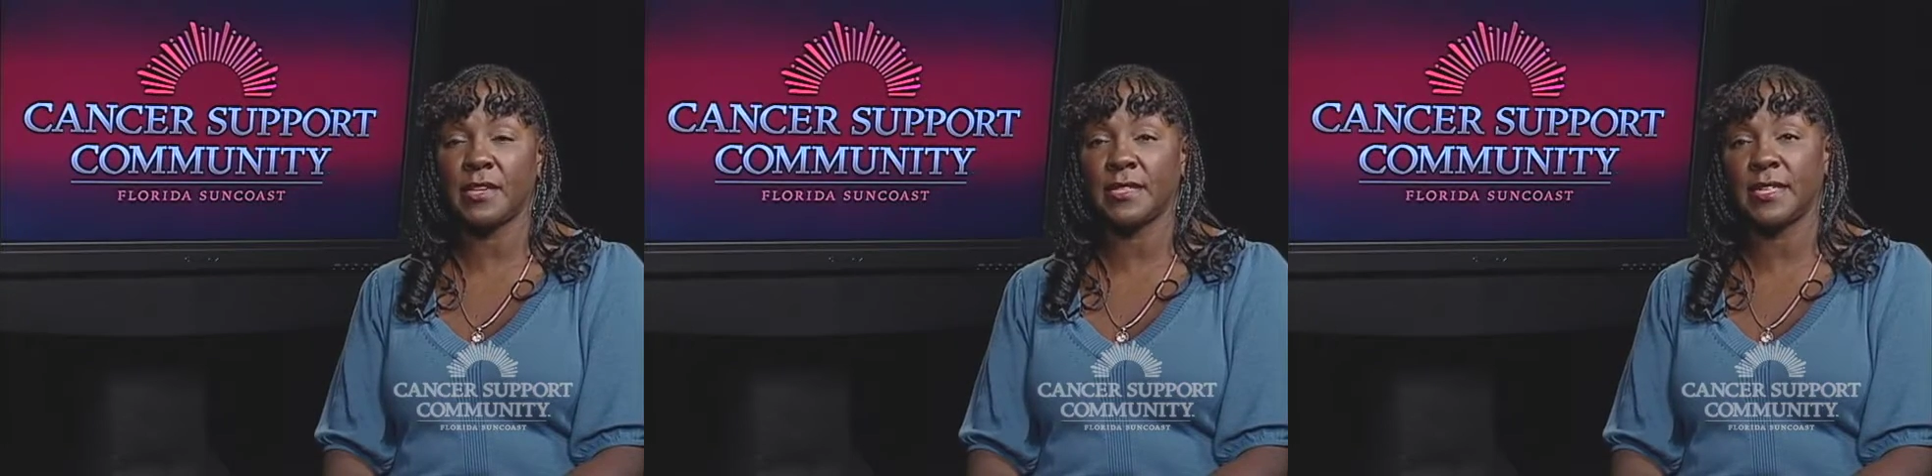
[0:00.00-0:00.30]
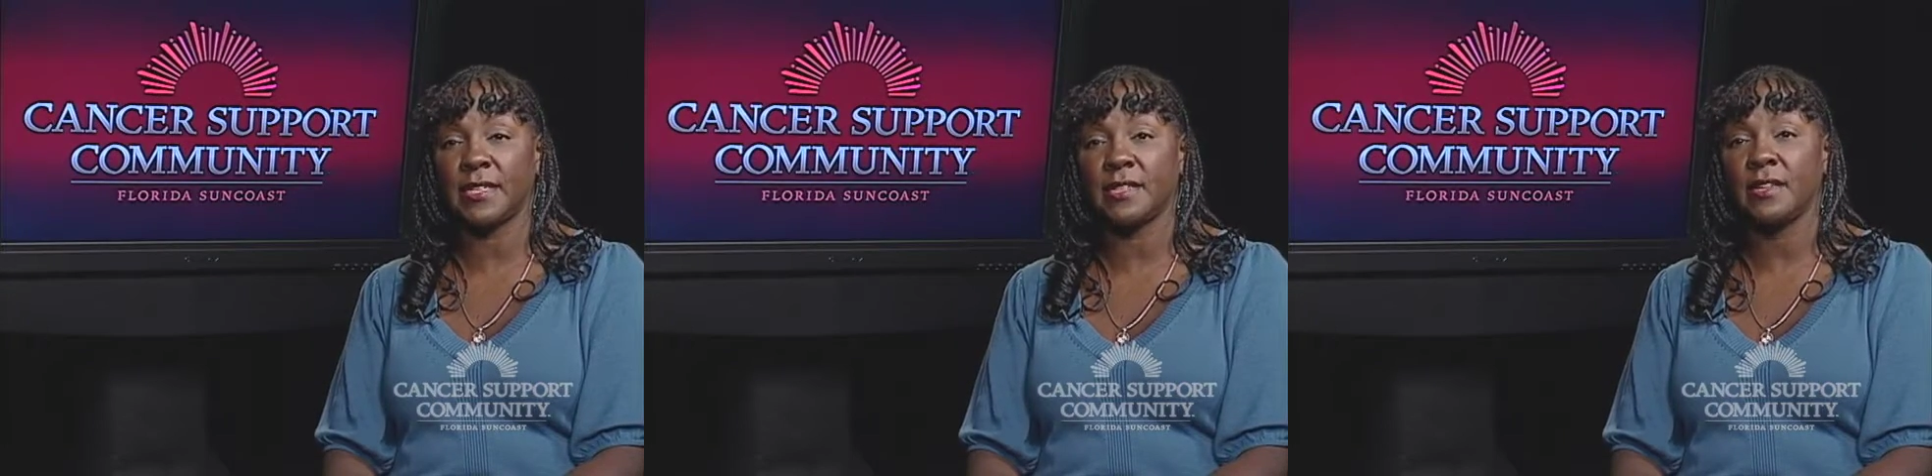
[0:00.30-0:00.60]
and
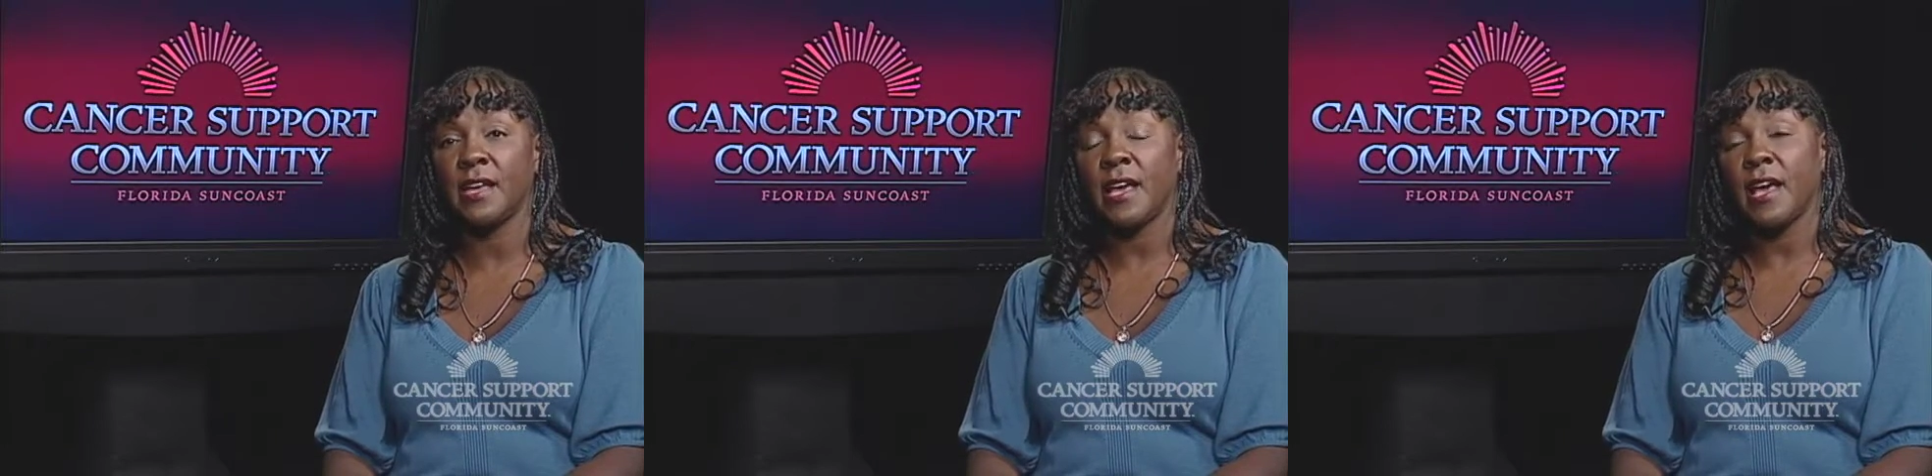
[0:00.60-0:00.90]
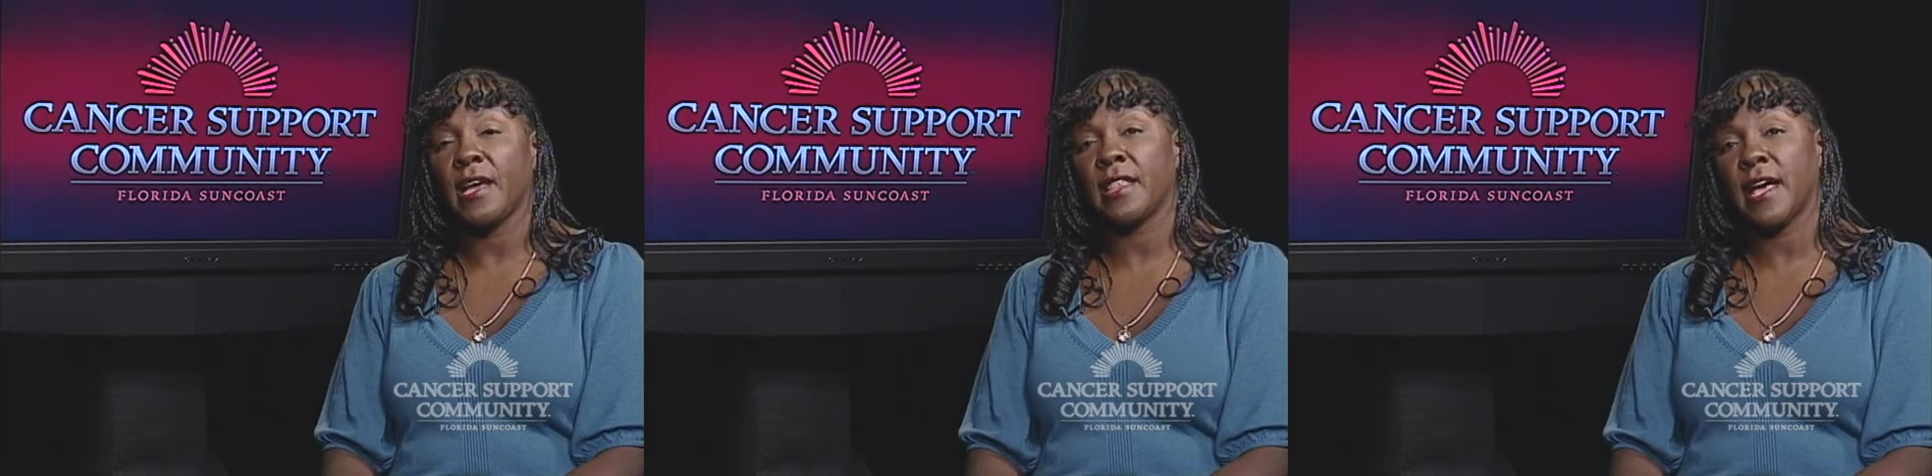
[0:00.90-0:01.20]
attended
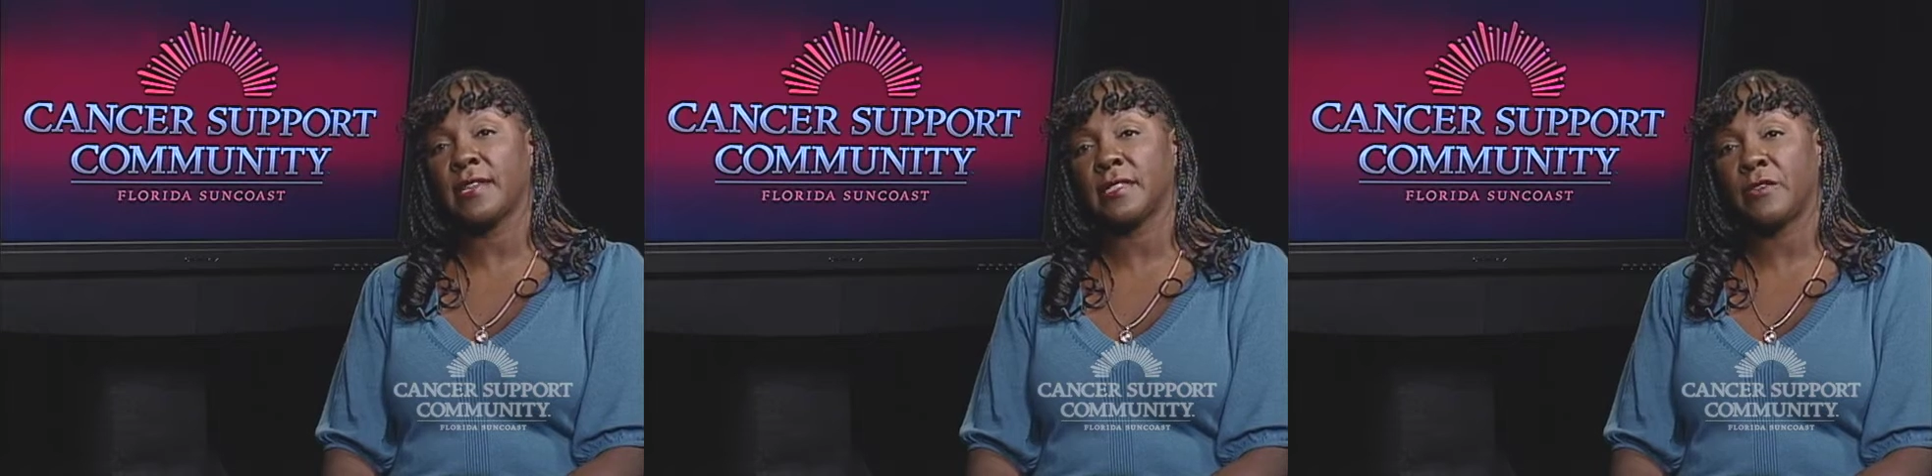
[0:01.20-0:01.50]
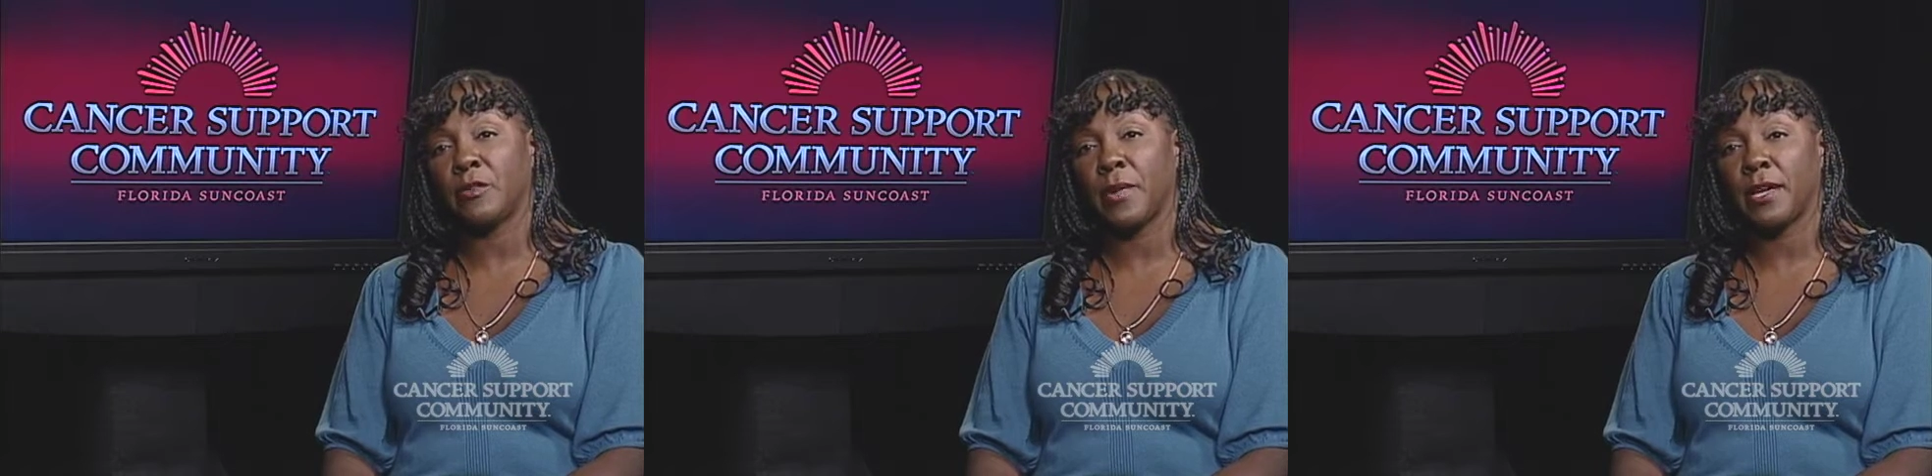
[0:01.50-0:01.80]
a class
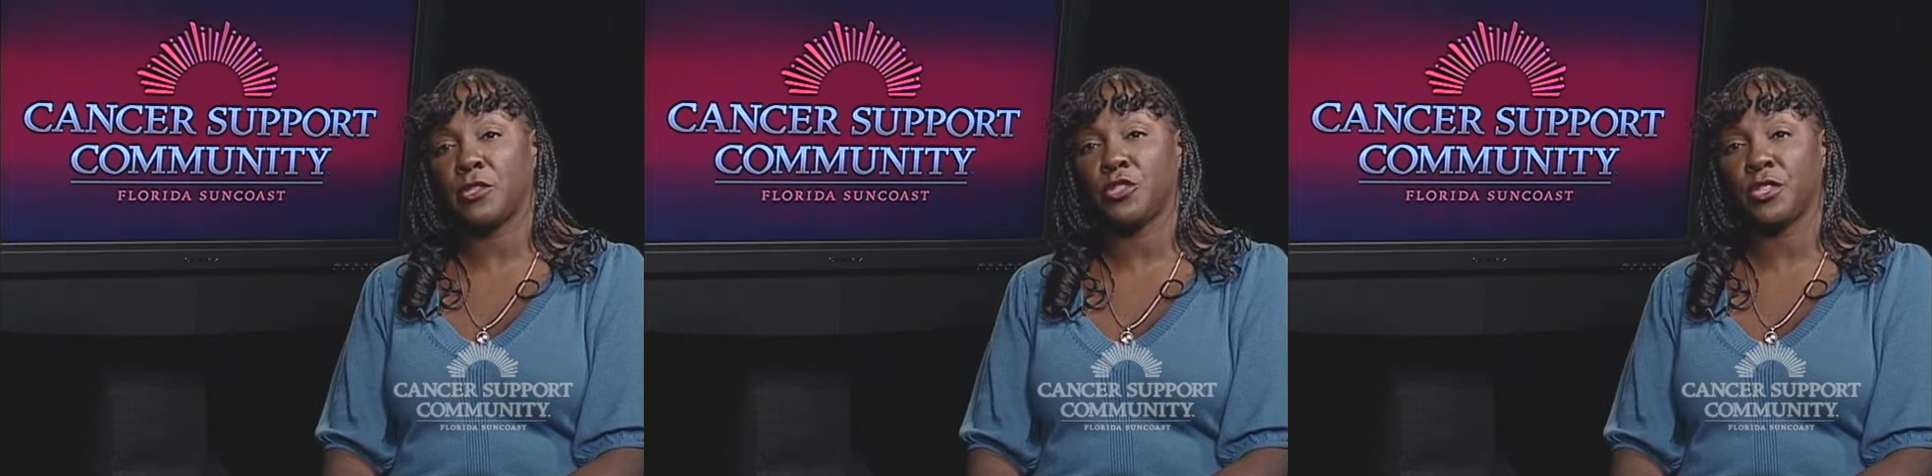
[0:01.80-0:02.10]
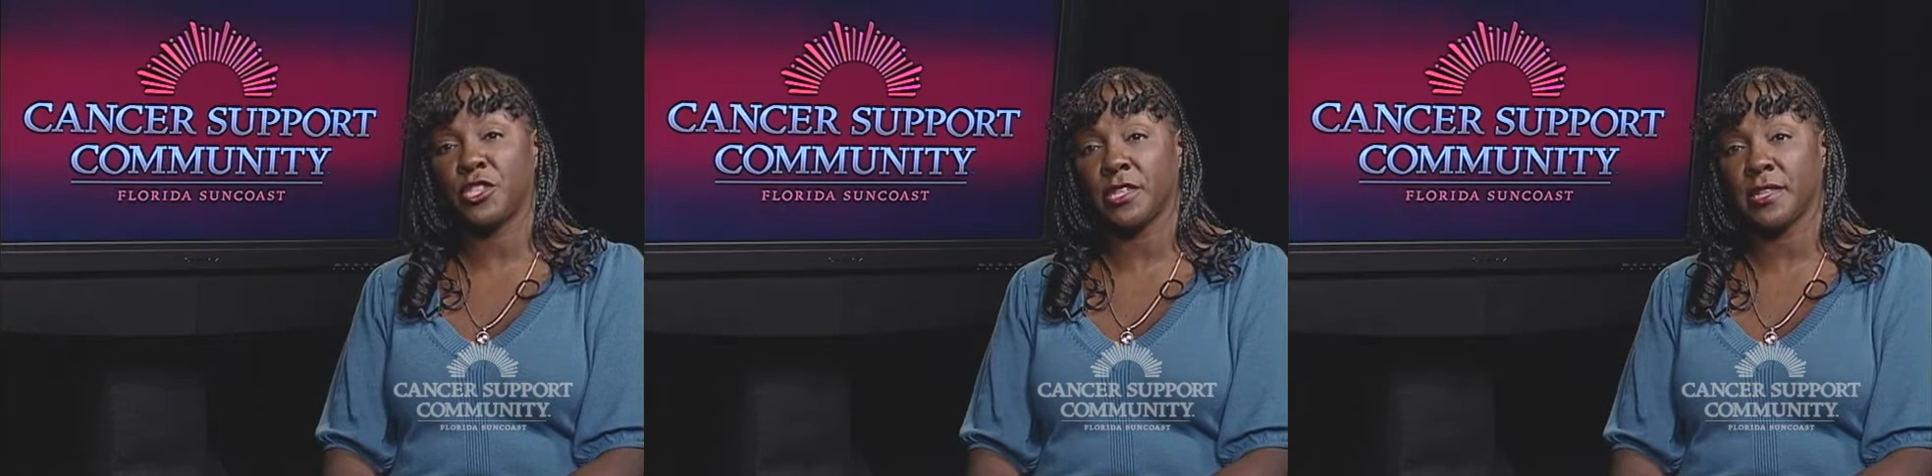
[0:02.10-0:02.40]
given by a
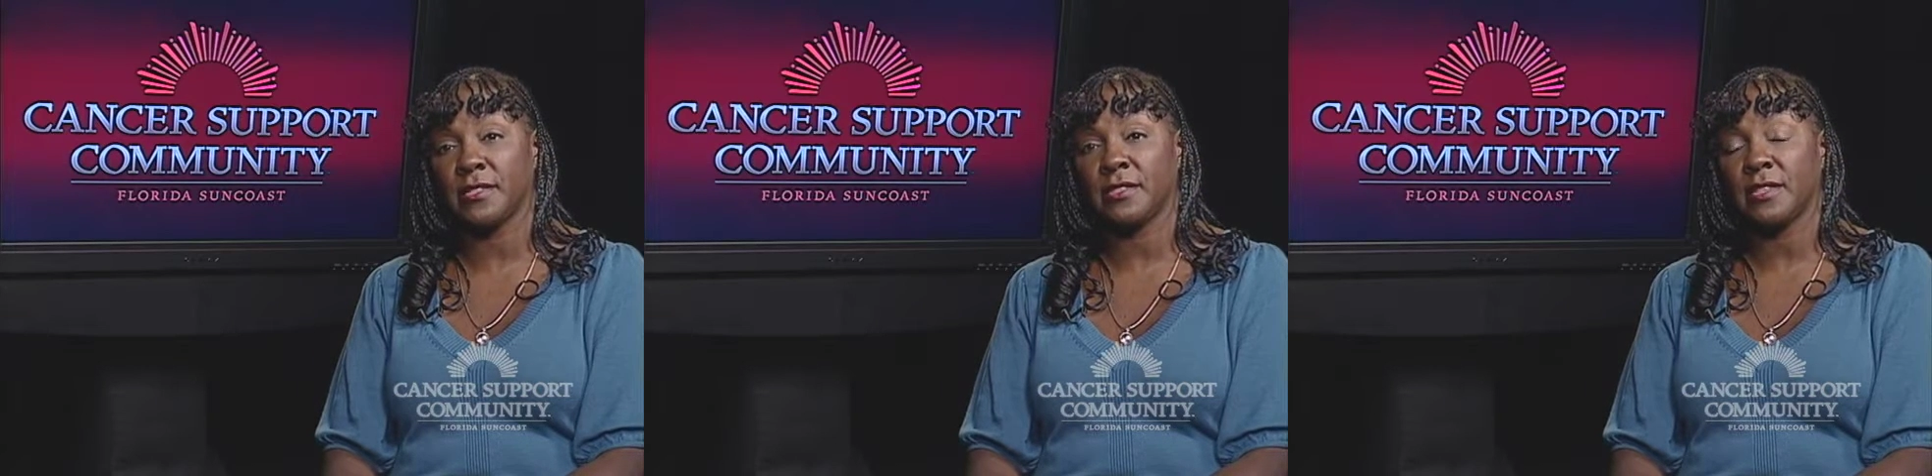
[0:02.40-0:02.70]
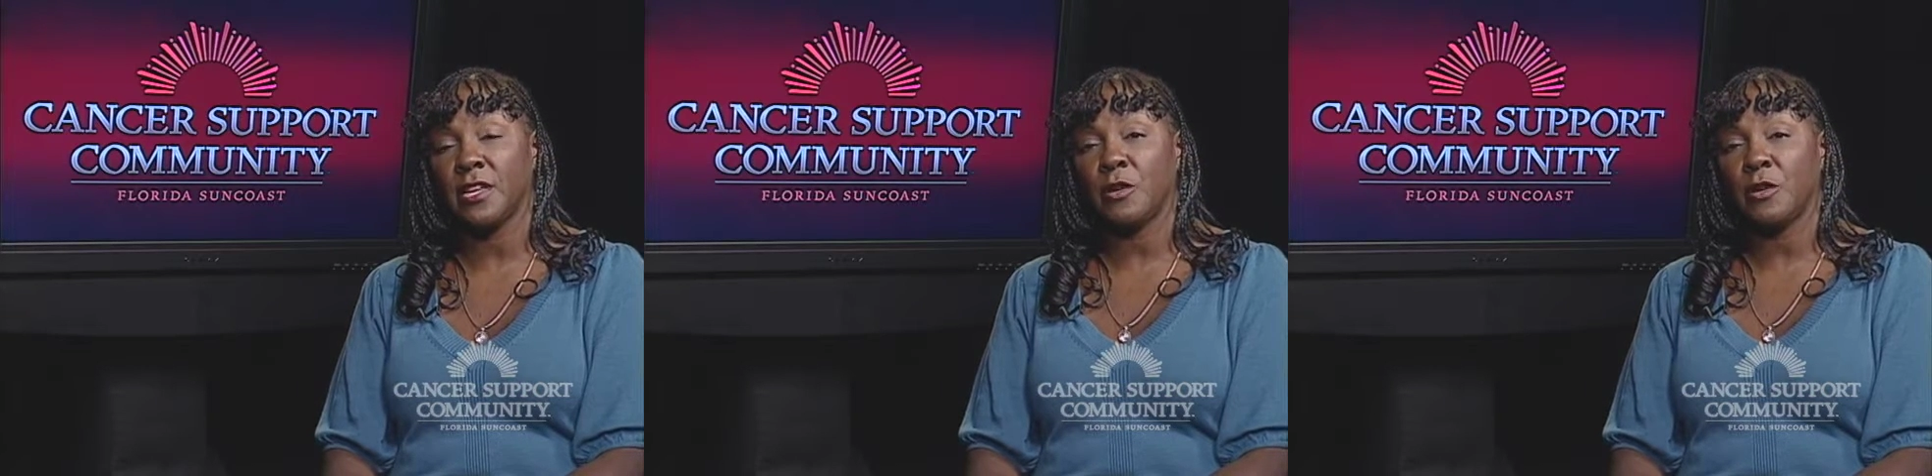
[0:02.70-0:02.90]
nutritionist,